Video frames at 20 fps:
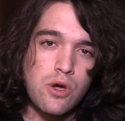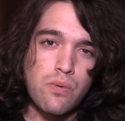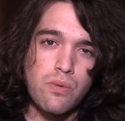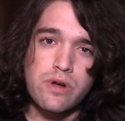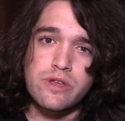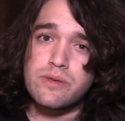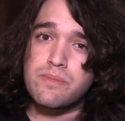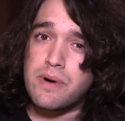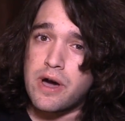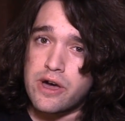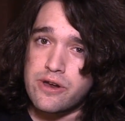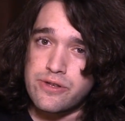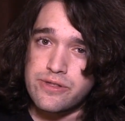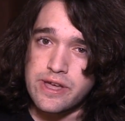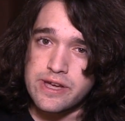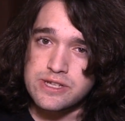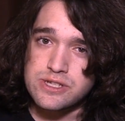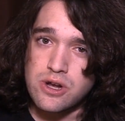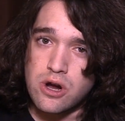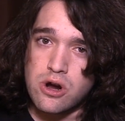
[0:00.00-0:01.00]
where the
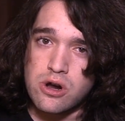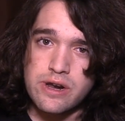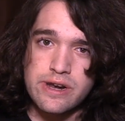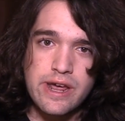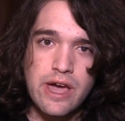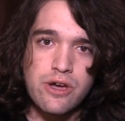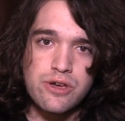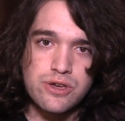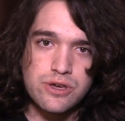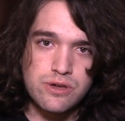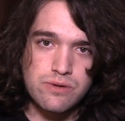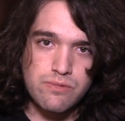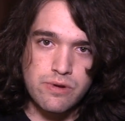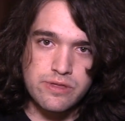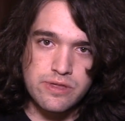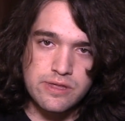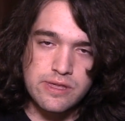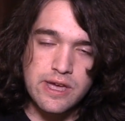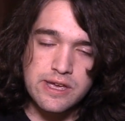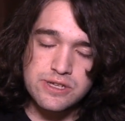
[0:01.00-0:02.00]
bottlenecks are and how you can
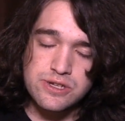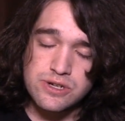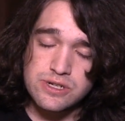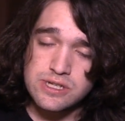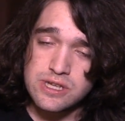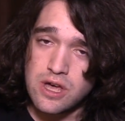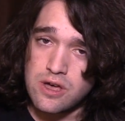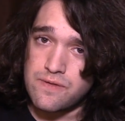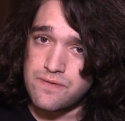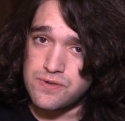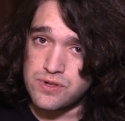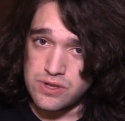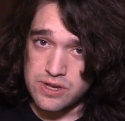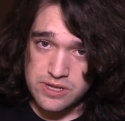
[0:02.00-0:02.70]
run the test yourself.